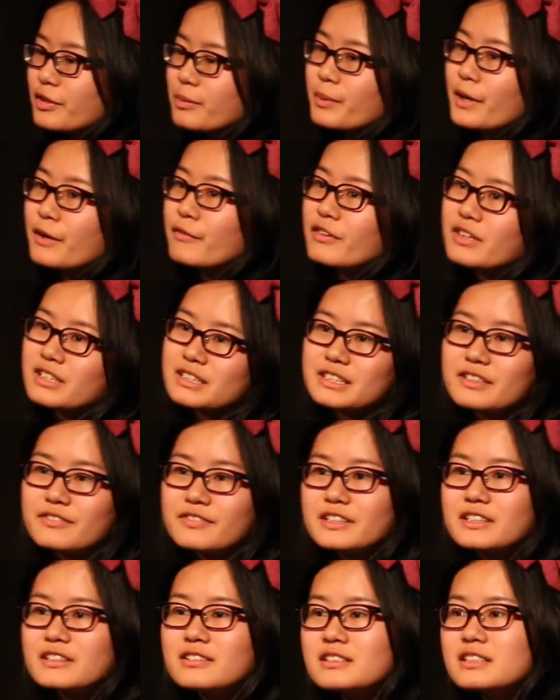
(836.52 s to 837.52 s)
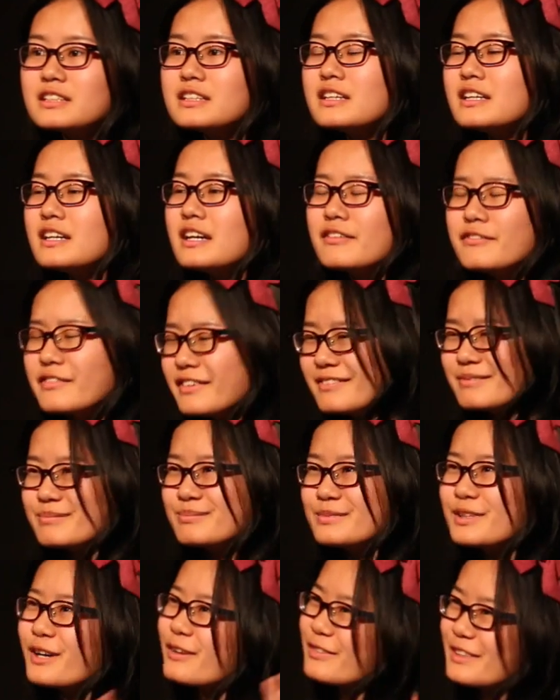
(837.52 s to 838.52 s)
rebrand really difficult.
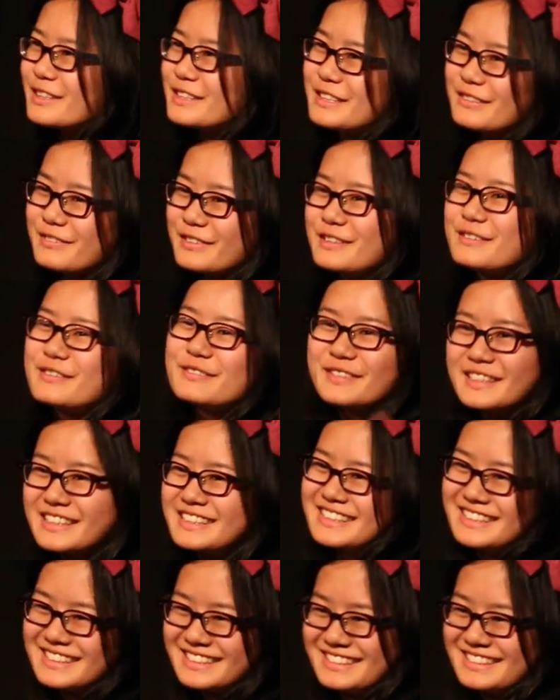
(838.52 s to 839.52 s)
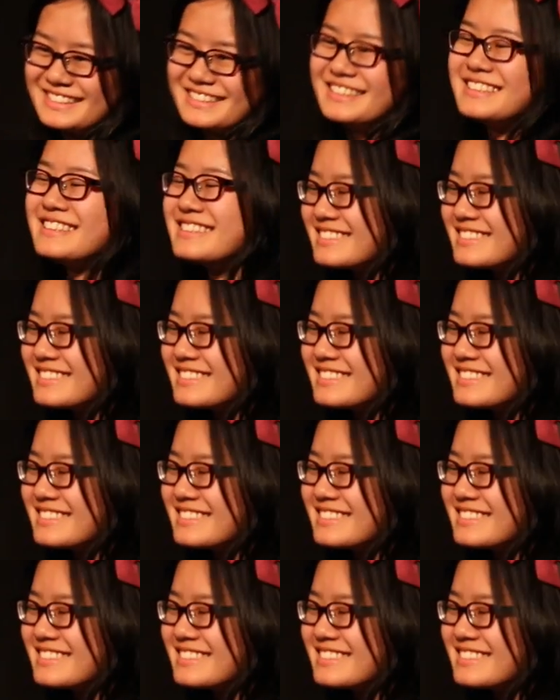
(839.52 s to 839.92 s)
Not really difficult, really easy.